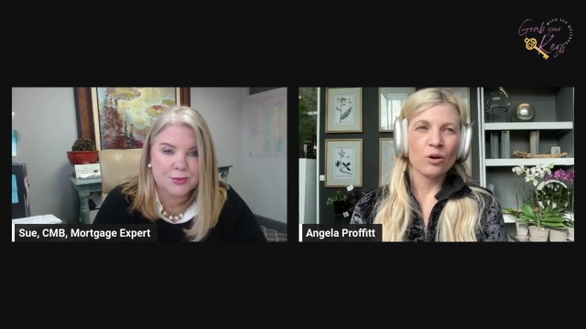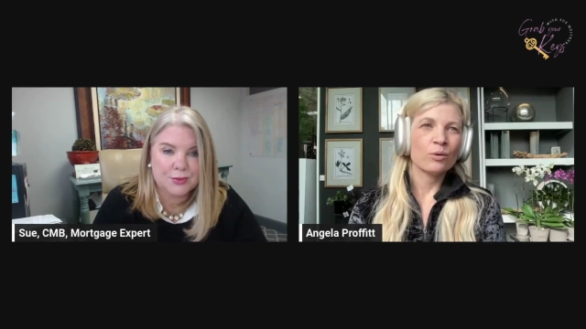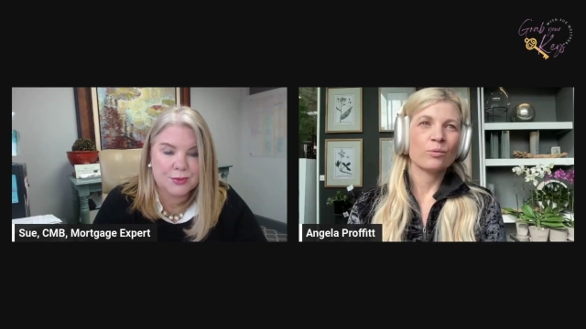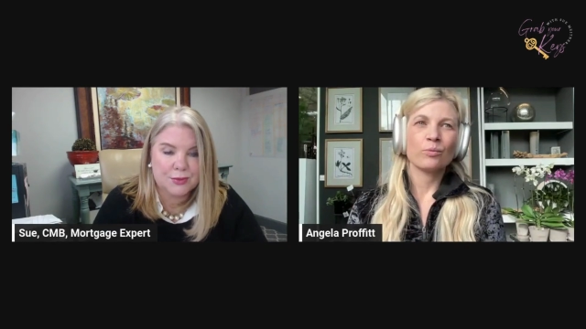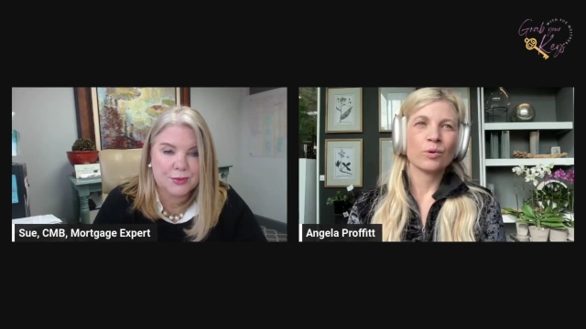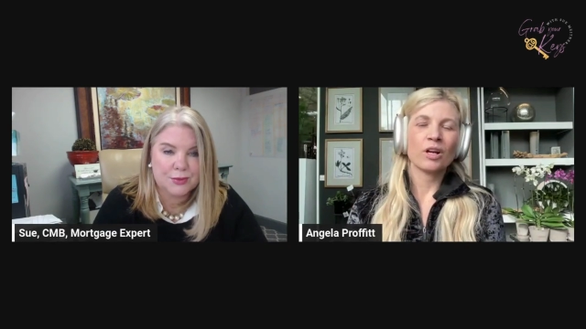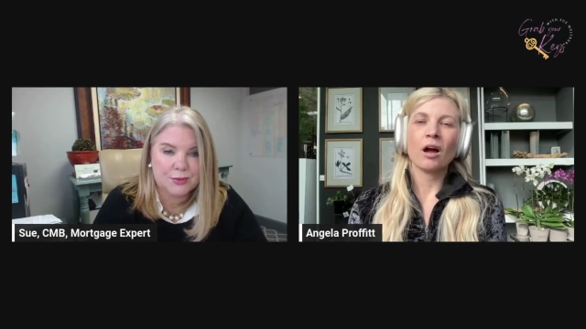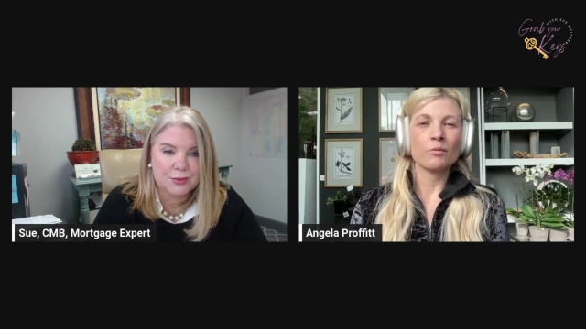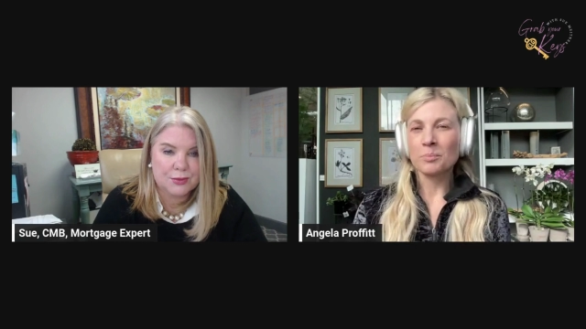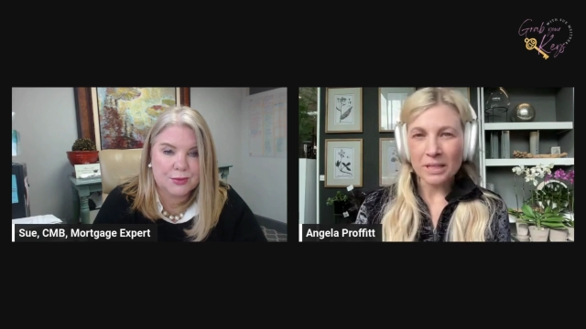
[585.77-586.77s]
Speaker 1: oh we're
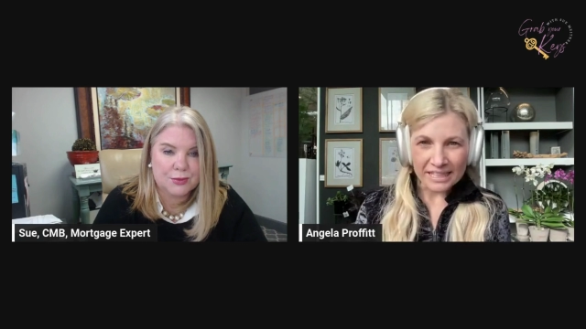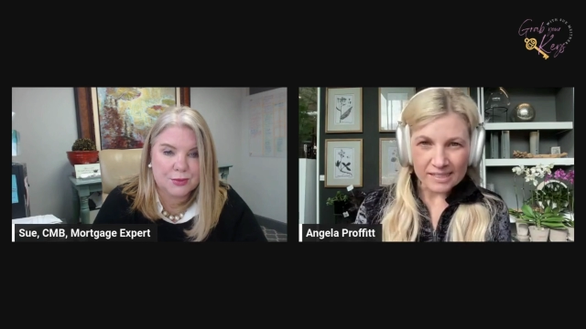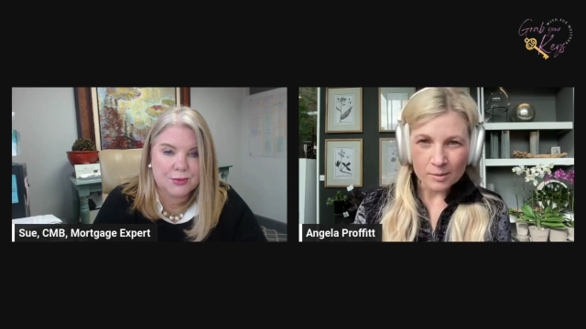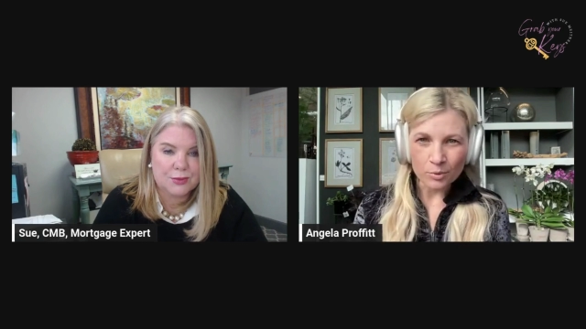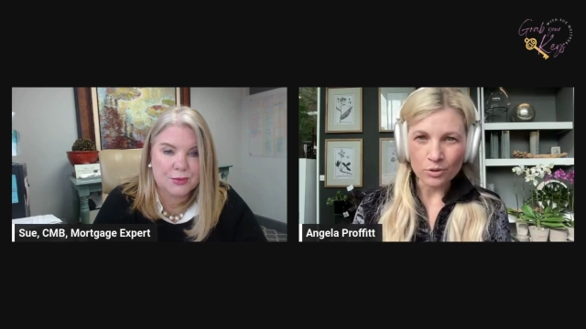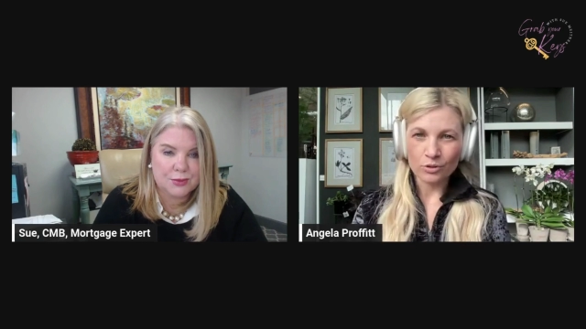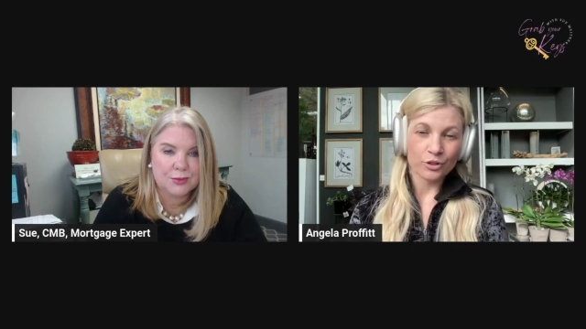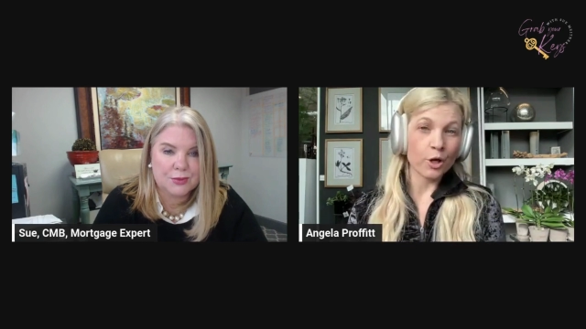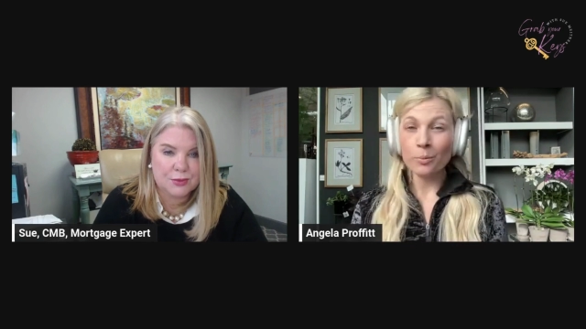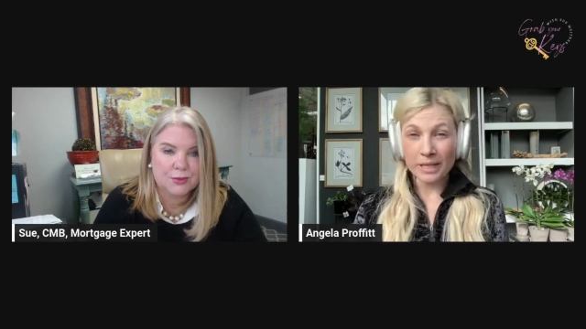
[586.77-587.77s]
not replaceable or
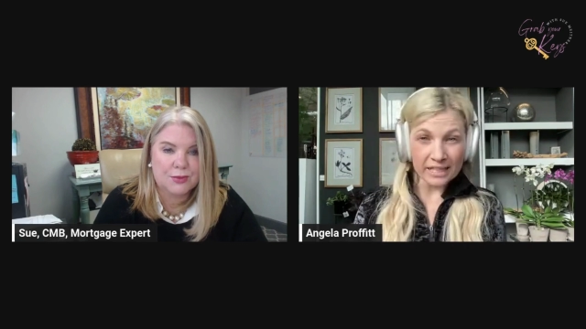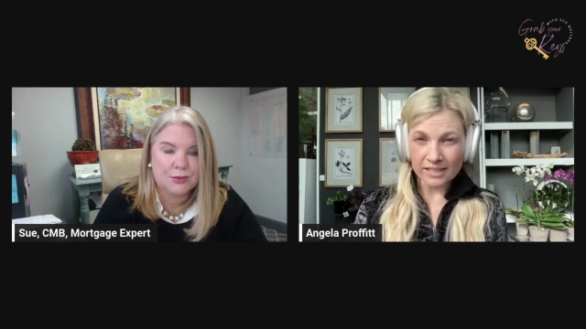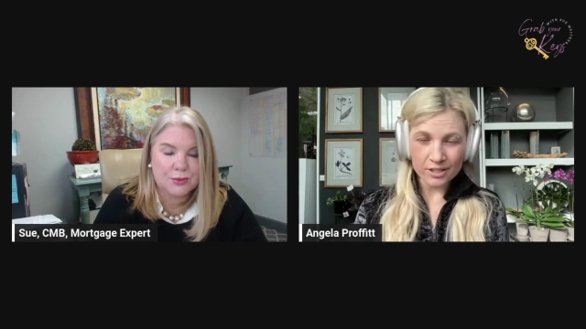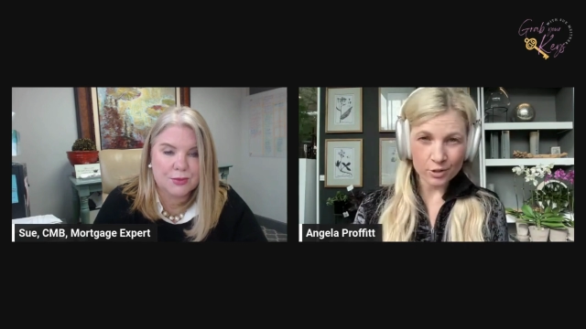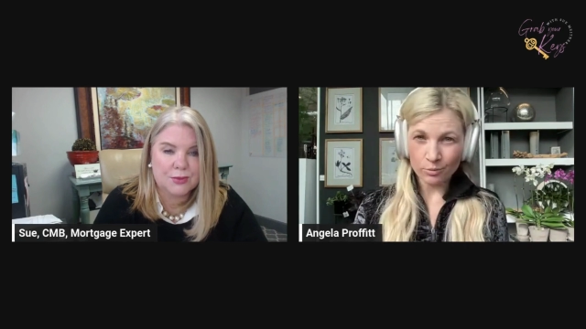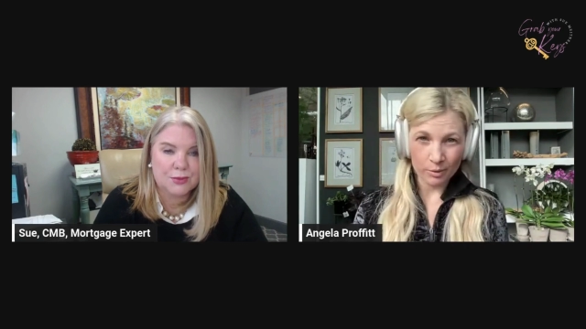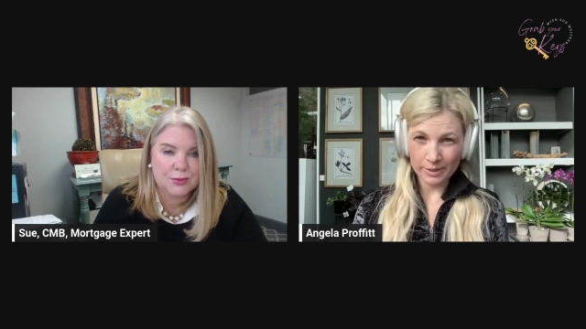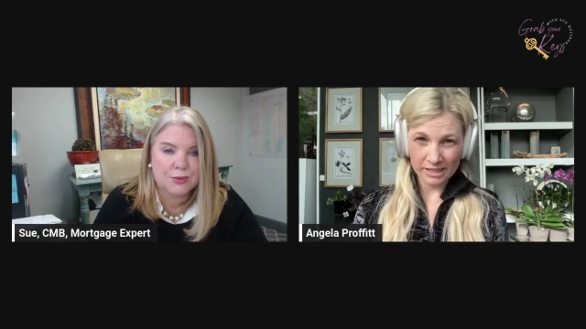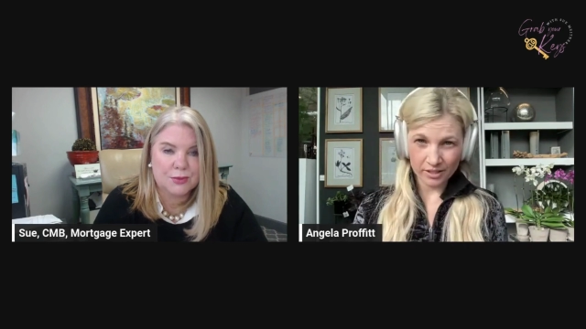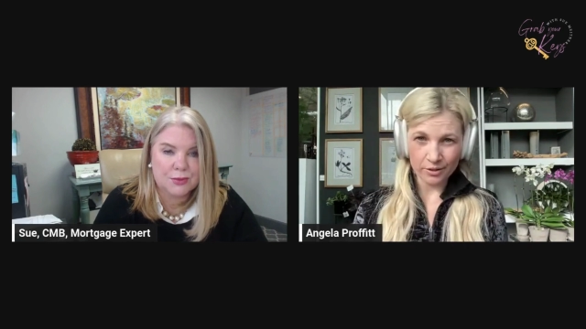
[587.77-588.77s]
nobody can do what
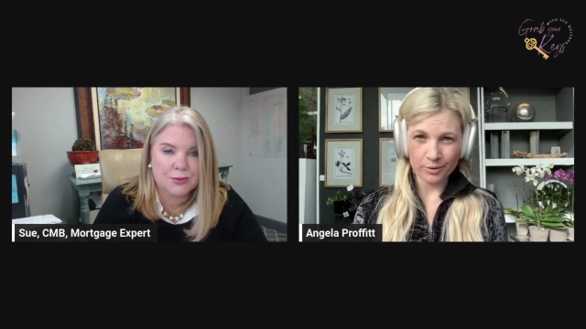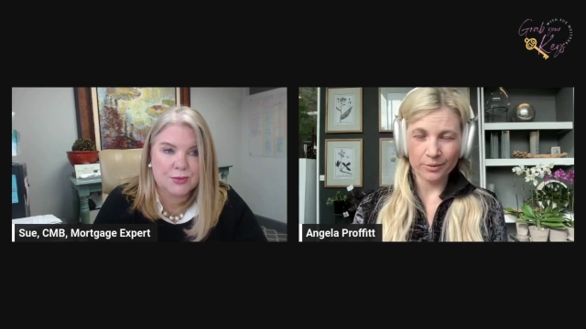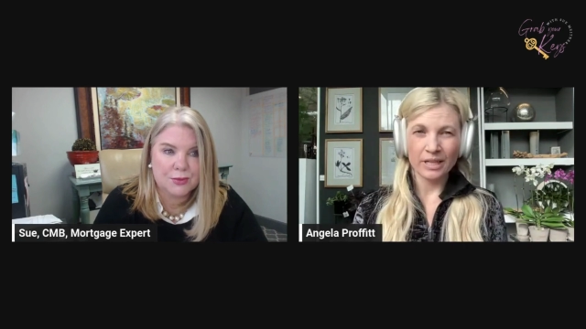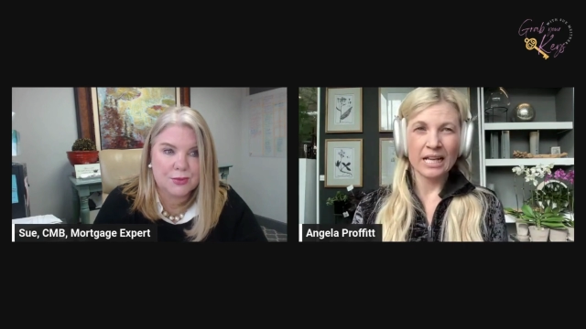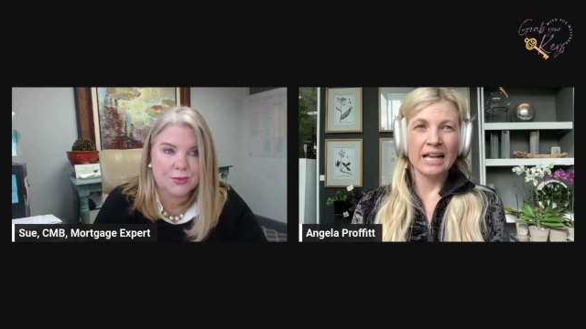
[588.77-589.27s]
we do